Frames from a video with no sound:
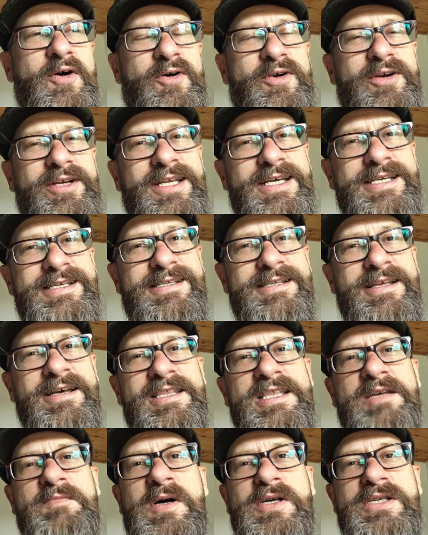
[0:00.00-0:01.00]
or at least
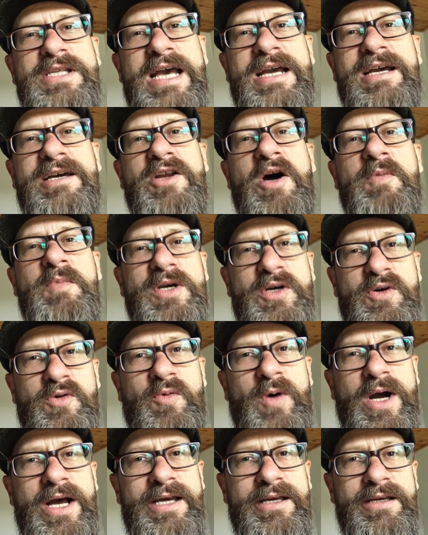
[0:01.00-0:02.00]
the most
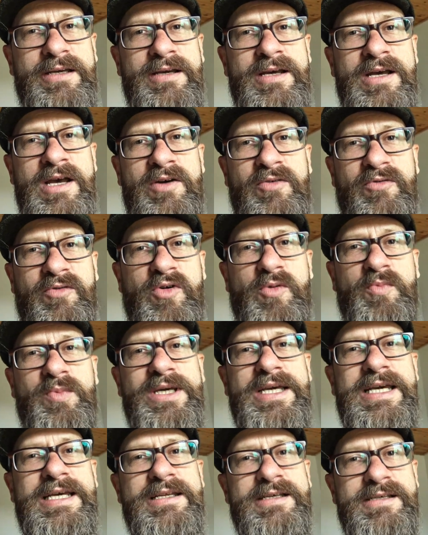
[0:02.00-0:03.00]
economical way for
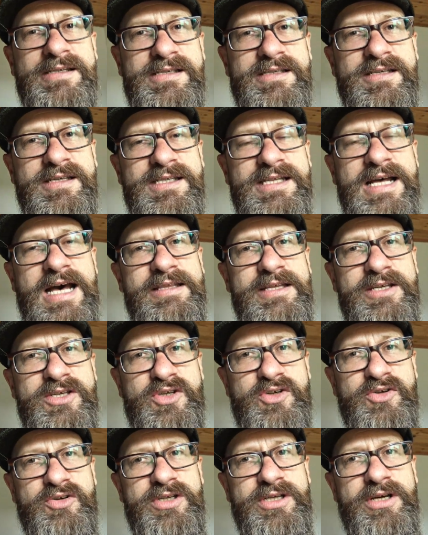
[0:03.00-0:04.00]
beginners to start their
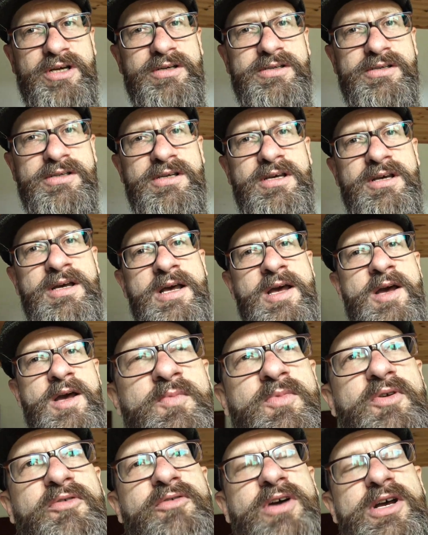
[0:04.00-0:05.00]
studios.
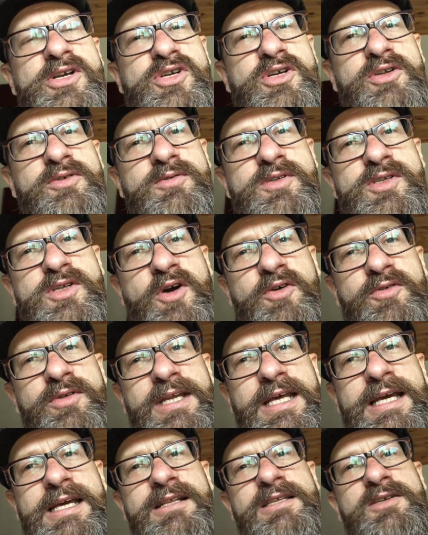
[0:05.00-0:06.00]
Professionals
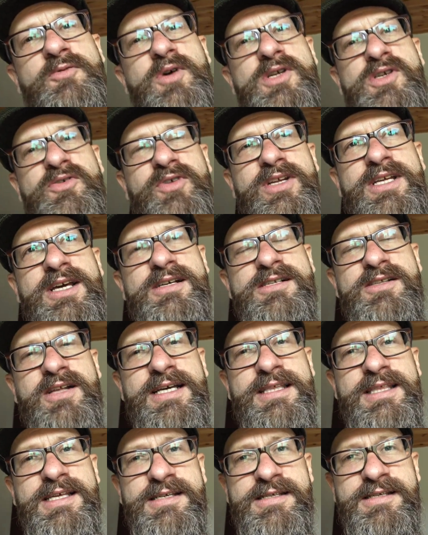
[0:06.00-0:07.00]
don't need to watch videos
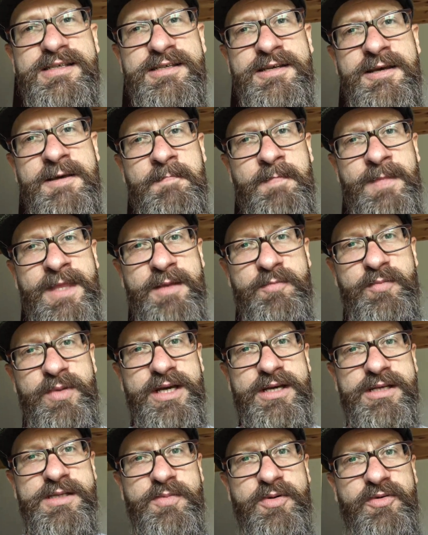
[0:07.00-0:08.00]
like this
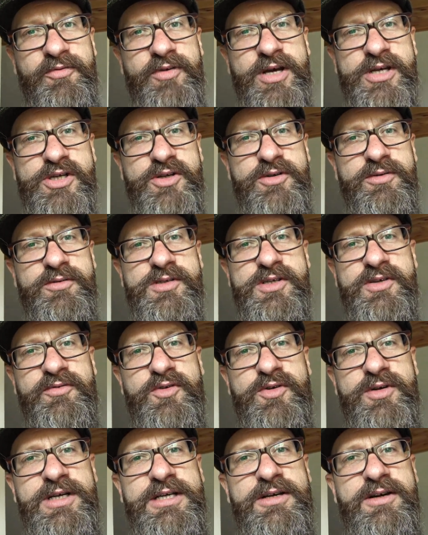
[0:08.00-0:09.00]
because professionals
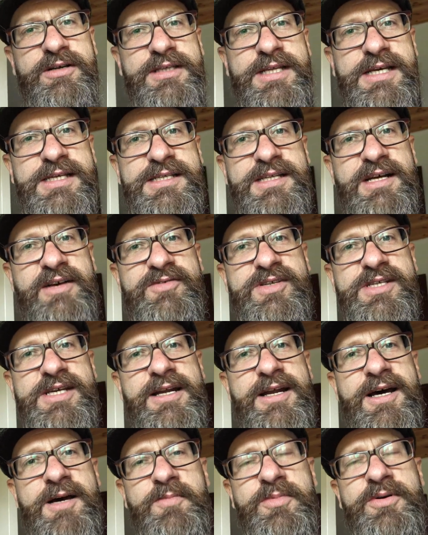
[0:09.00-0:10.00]
have already got their stuff
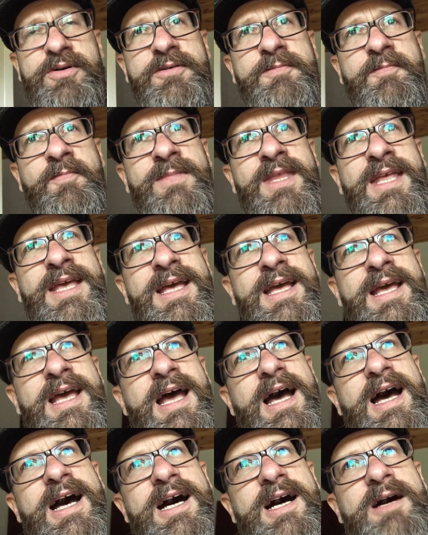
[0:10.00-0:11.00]
set up.
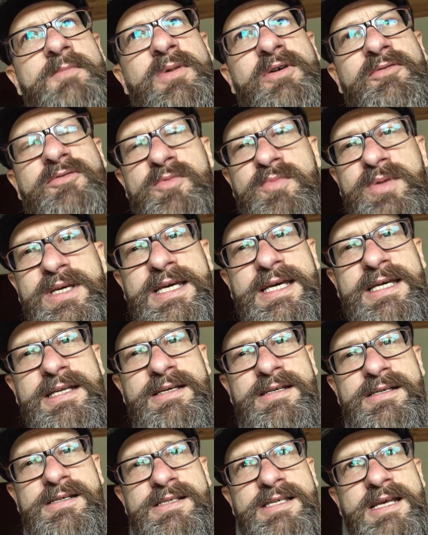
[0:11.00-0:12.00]
But for
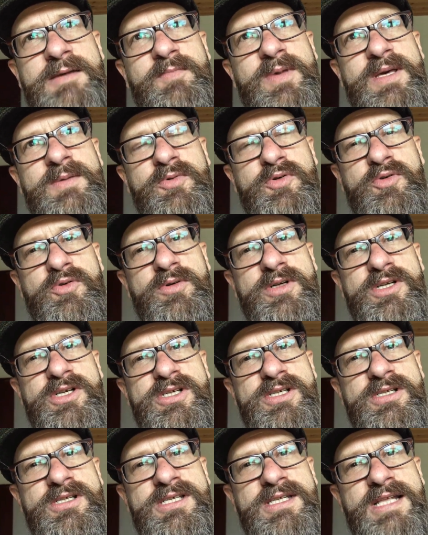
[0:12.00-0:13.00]
beginners and people who are
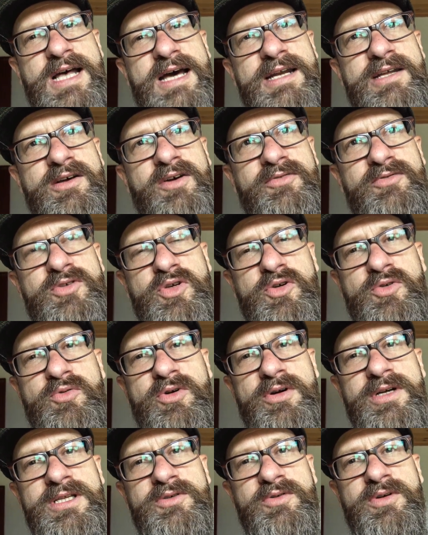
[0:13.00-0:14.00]
just starting off new
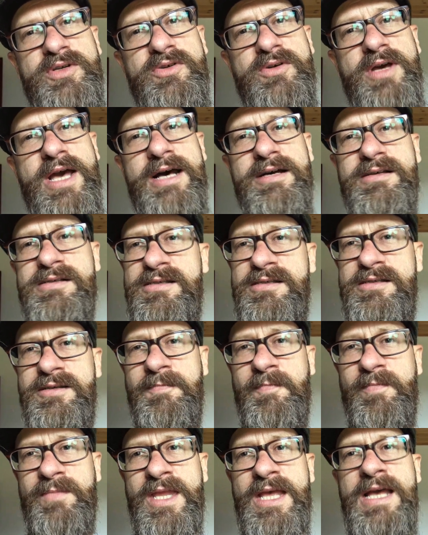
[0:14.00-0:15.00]
or into a new house,
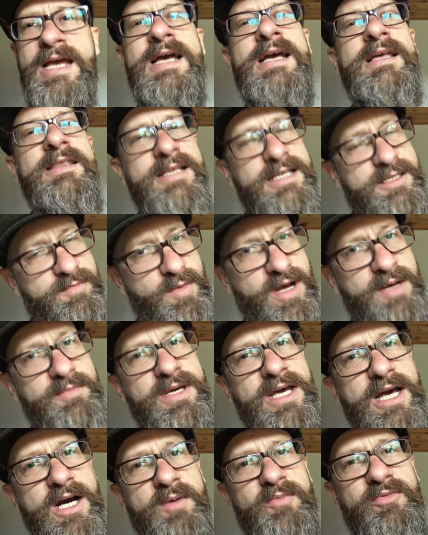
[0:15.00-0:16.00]
this might
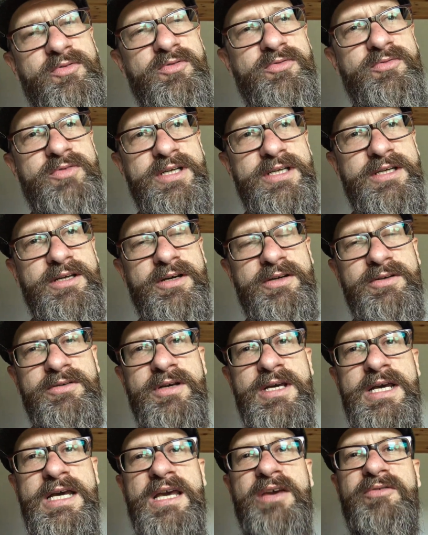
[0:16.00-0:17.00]
be a helpful video.
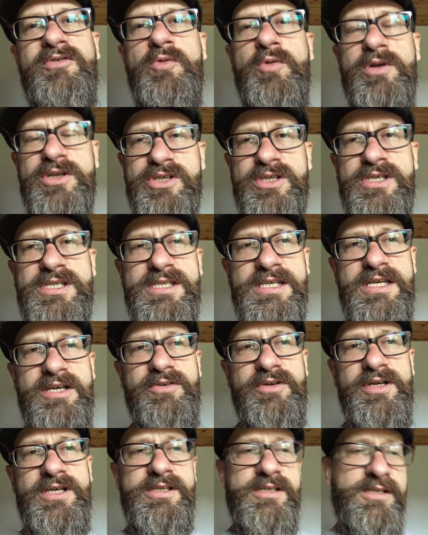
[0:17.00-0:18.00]
If you watch the
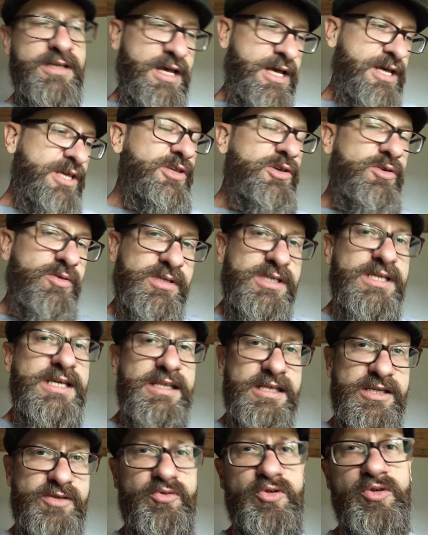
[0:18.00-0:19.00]
series, you'll
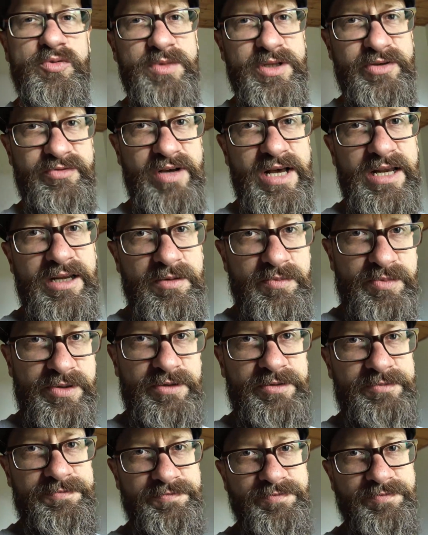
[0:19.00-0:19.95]
see this room develop.